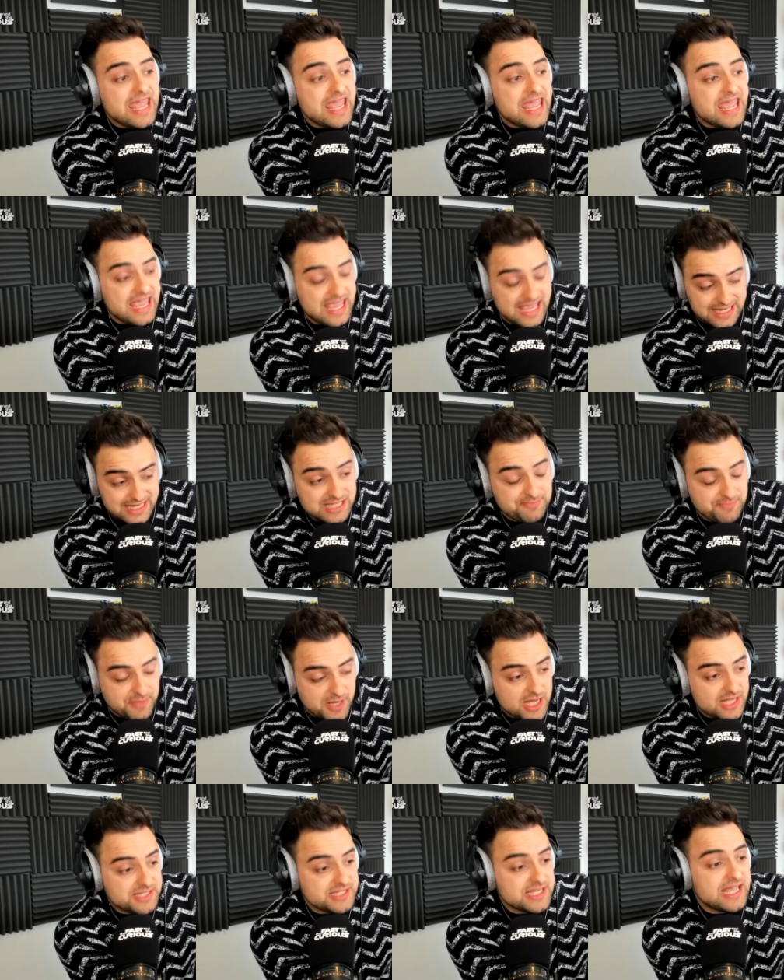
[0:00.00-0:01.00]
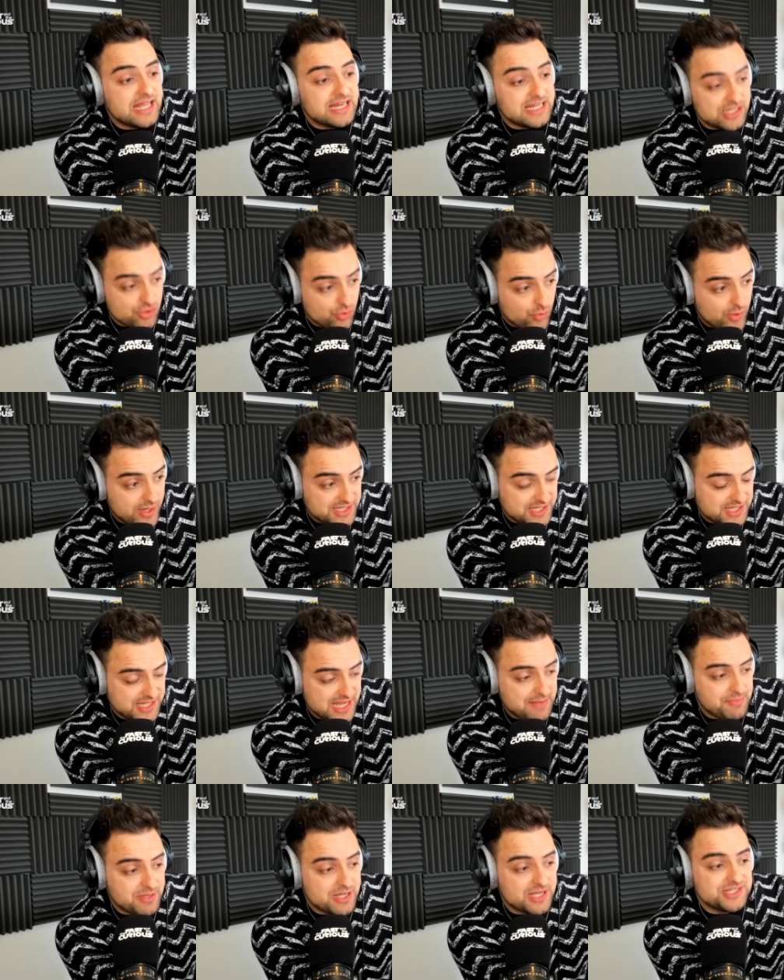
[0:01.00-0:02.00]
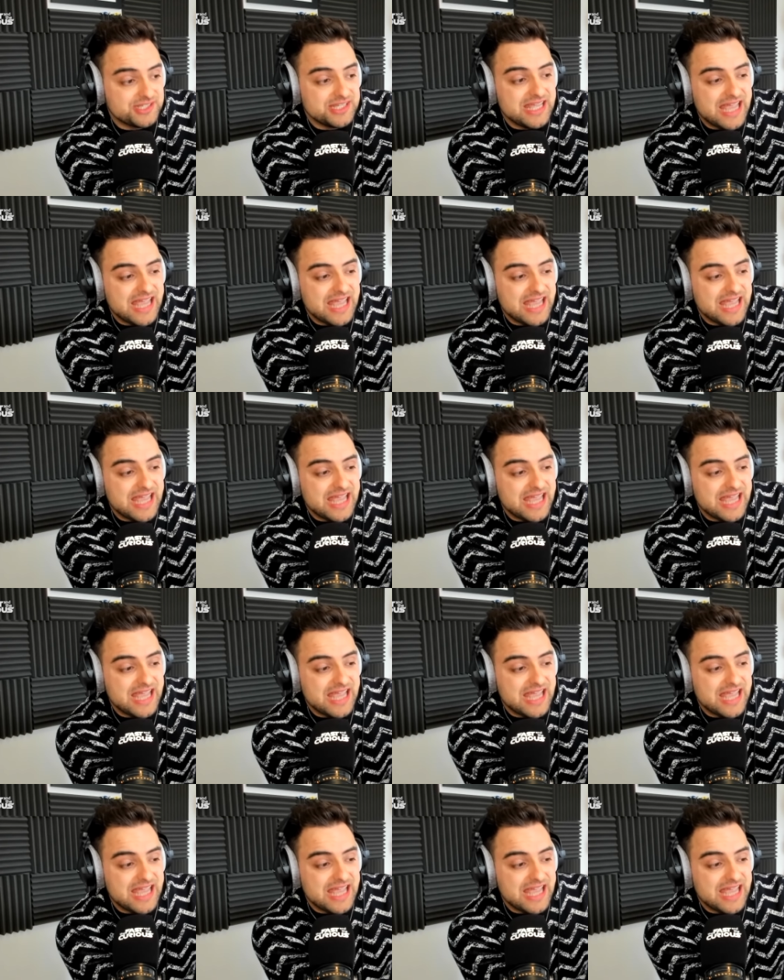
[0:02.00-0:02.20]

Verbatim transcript: It, it is Bernd. It is always the same person.